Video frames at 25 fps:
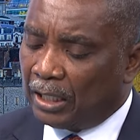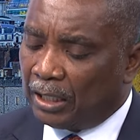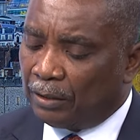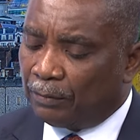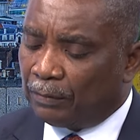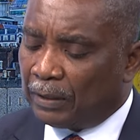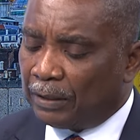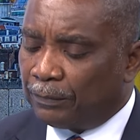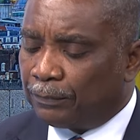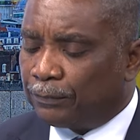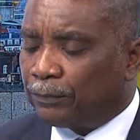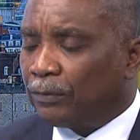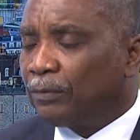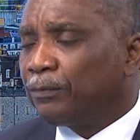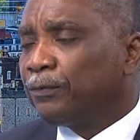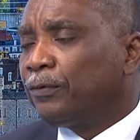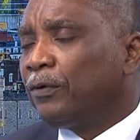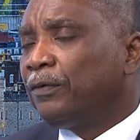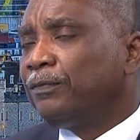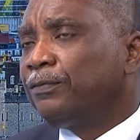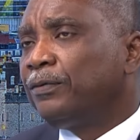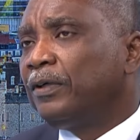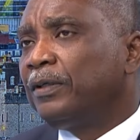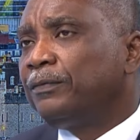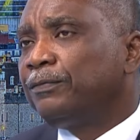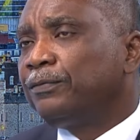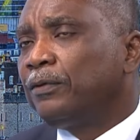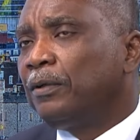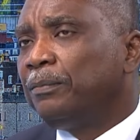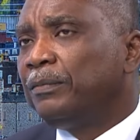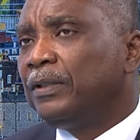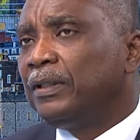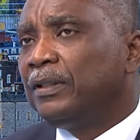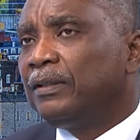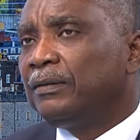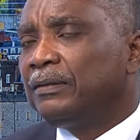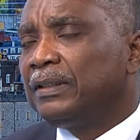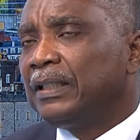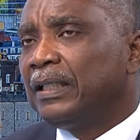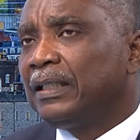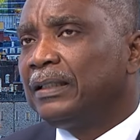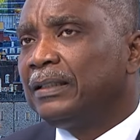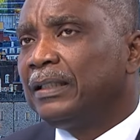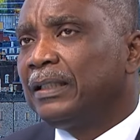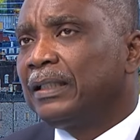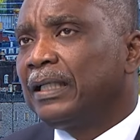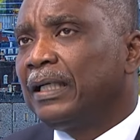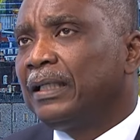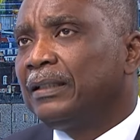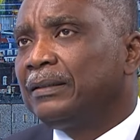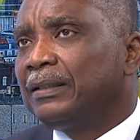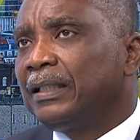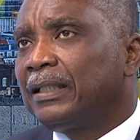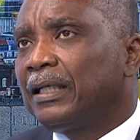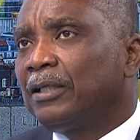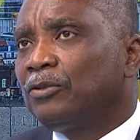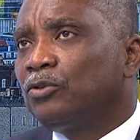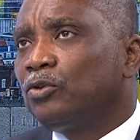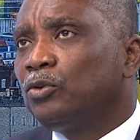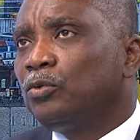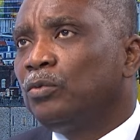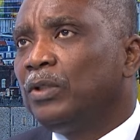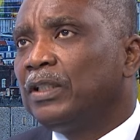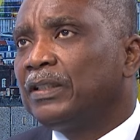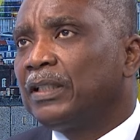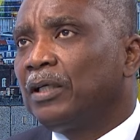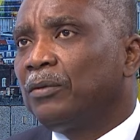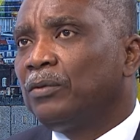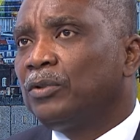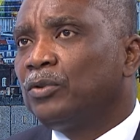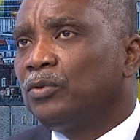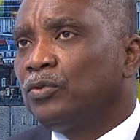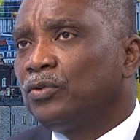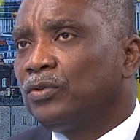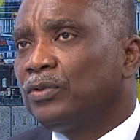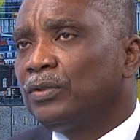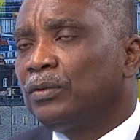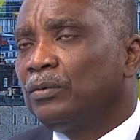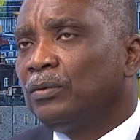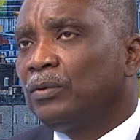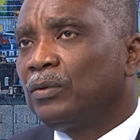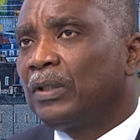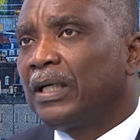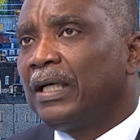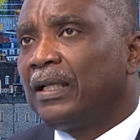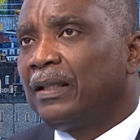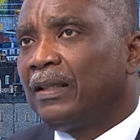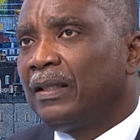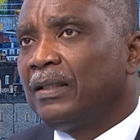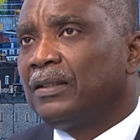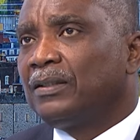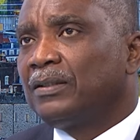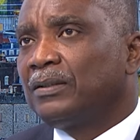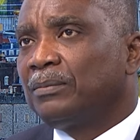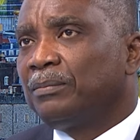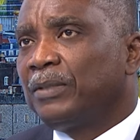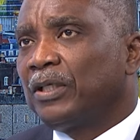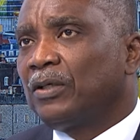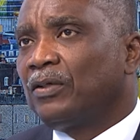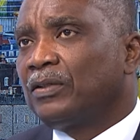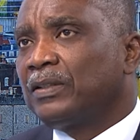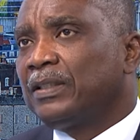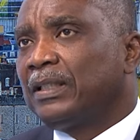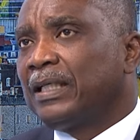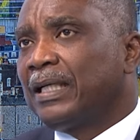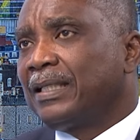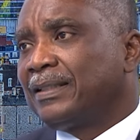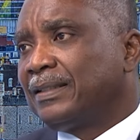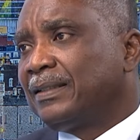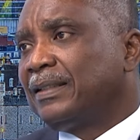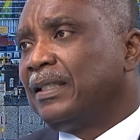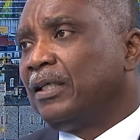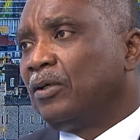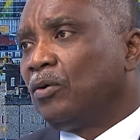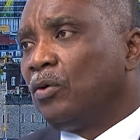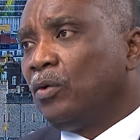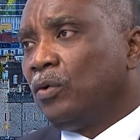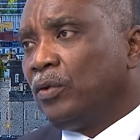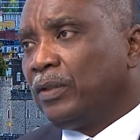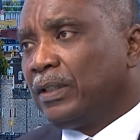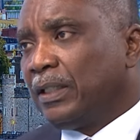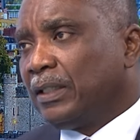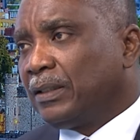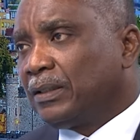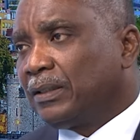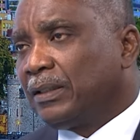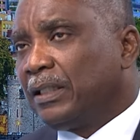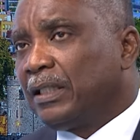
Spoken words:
Well, for me, there are two ways I want to look at this because there are stakeholders.